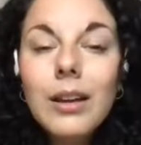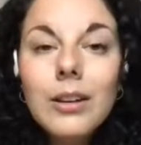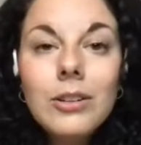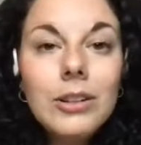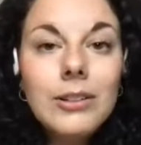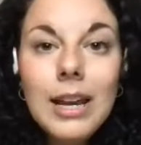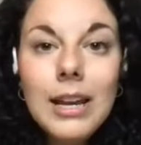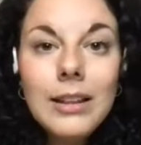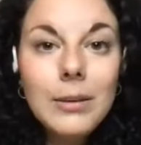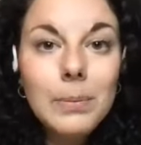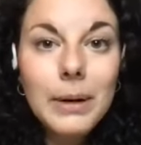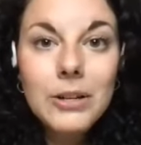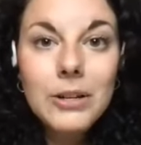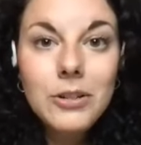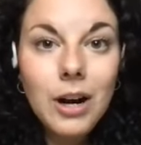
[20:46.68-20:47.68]
just take the
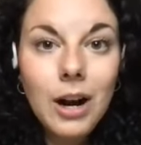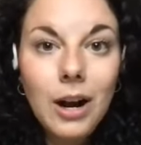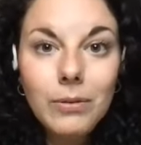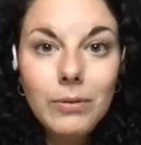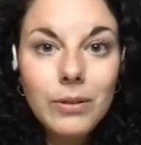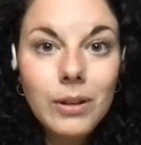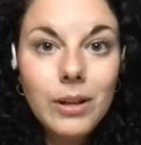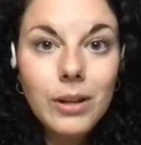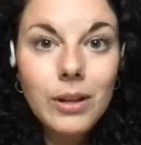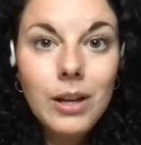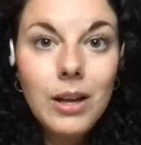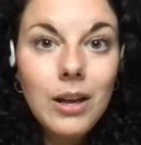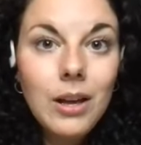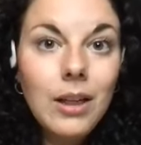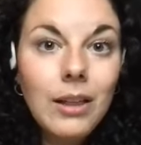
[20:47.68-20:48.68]
pressure off.
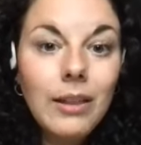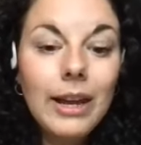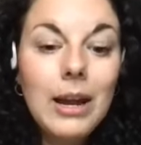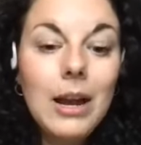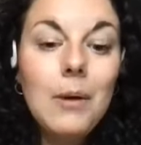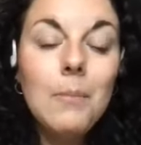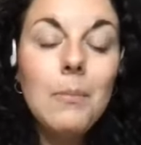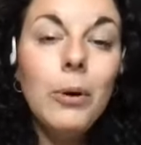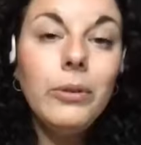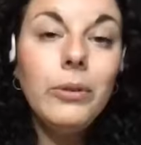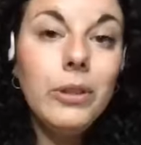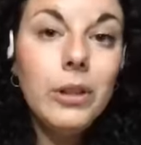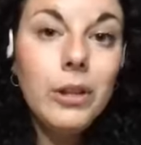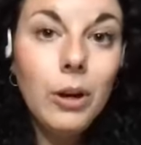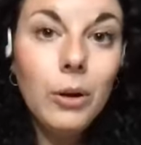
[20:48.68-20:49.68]
Like
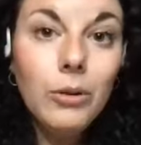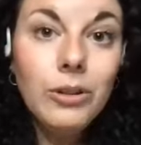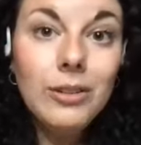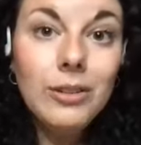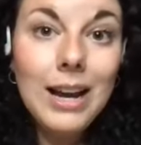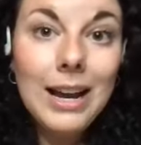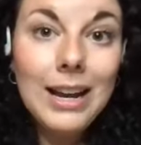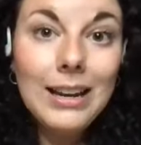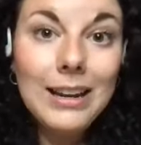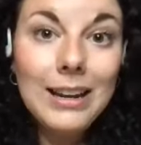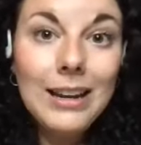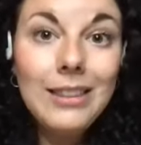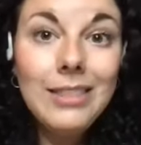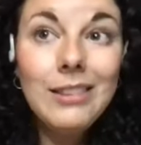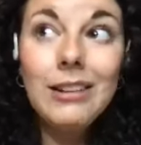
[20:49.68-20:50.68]
most of the coaches that I
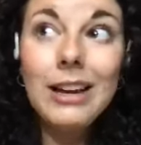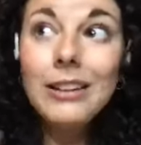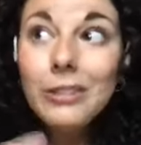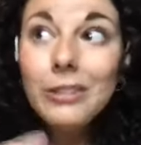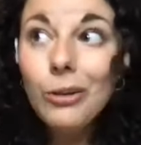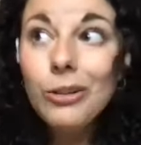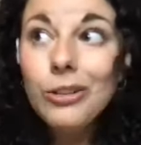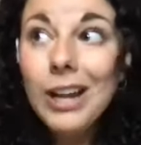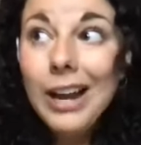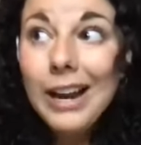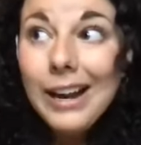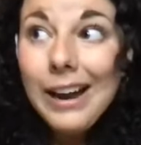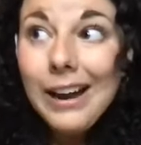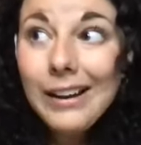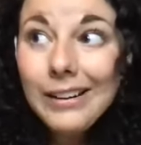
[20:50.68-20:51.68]
get, the last coach that
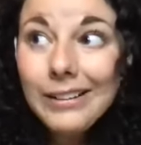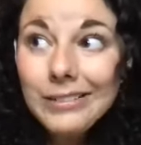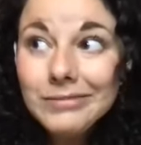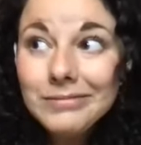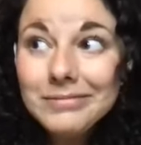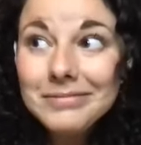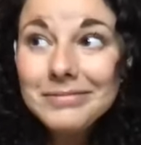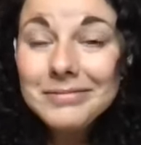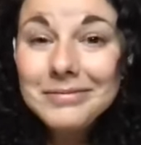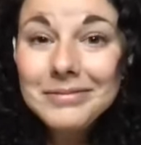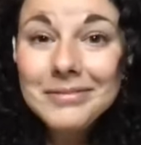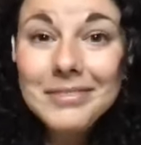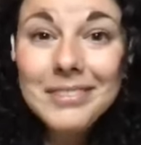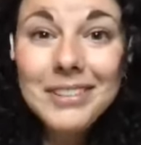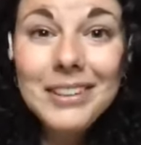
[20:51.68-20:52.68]
I got
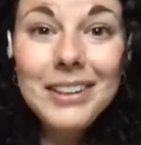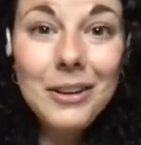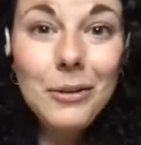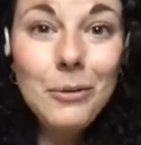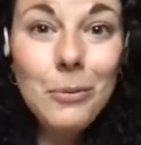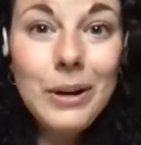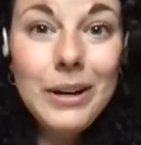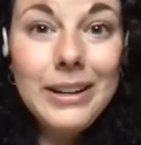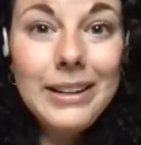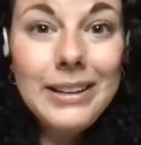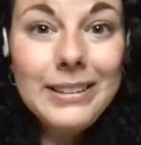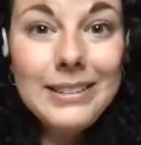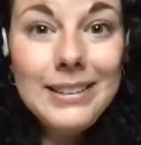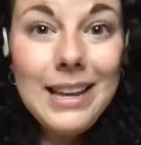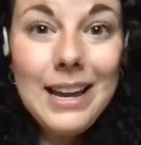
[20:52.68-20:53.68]

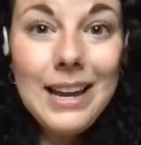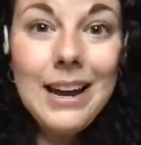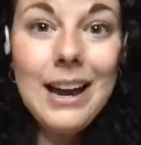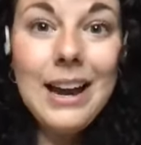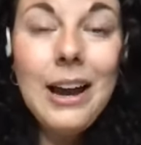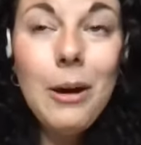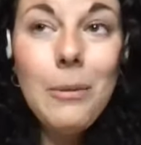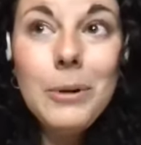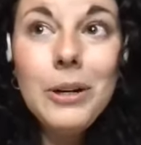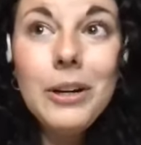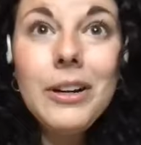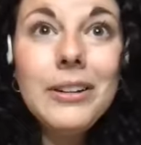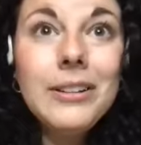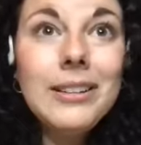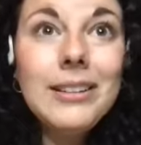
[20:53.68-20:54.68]
was that I helped
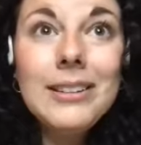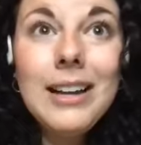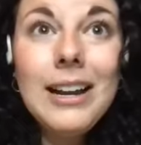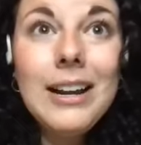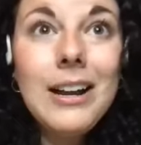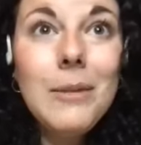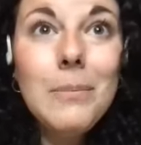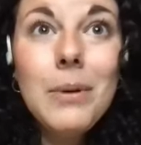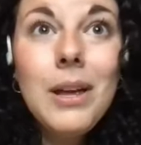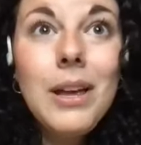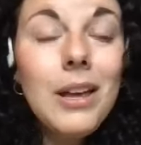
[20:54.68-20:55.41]
her to sign up.